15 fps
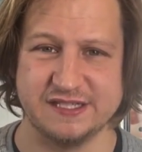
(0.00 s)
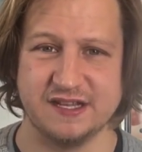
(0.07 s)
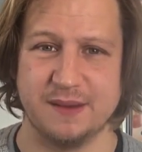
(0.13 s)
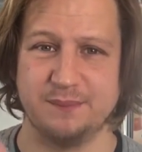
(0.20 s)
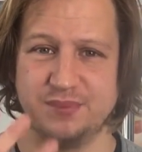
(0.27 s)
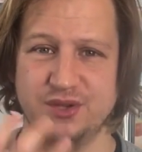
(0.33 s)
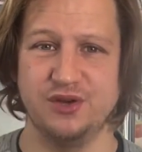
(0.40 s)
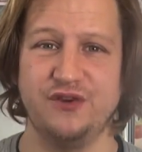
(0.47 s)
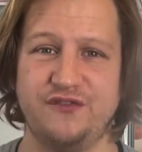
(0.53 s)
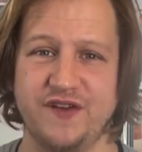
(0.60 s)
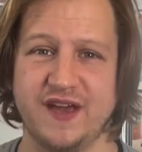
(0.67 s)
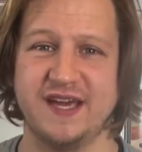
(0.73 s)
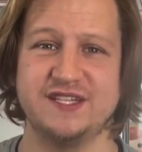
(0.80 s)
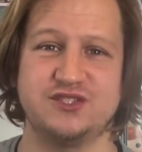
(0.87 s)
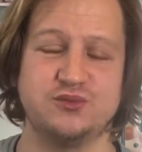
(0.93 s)
a blue
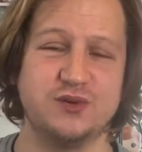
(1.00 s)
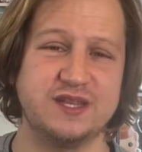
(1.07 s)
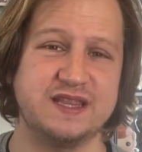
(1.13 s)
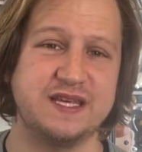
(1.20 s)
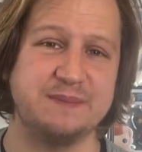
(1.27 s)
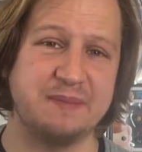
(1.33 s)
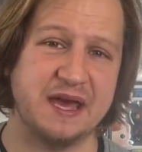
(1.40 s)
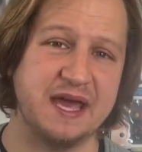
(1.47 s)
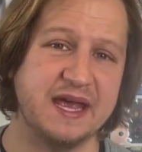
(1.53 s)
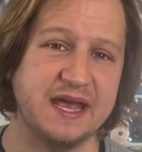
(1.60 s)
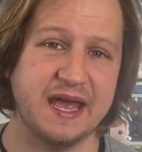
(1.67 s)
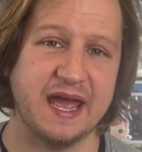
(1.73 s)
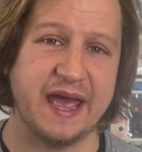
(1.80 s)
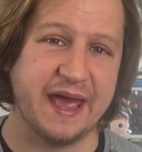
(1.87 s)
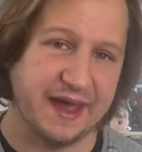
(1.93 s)
face with the pink
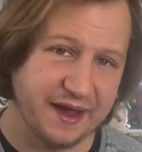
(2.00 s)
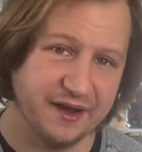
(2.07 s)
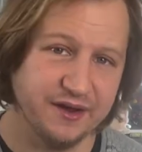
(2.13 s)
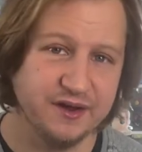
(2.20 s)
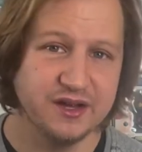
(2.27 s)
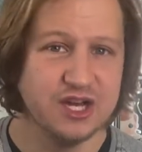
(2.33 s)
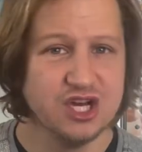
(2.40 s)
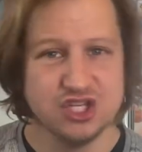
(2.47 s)
hair.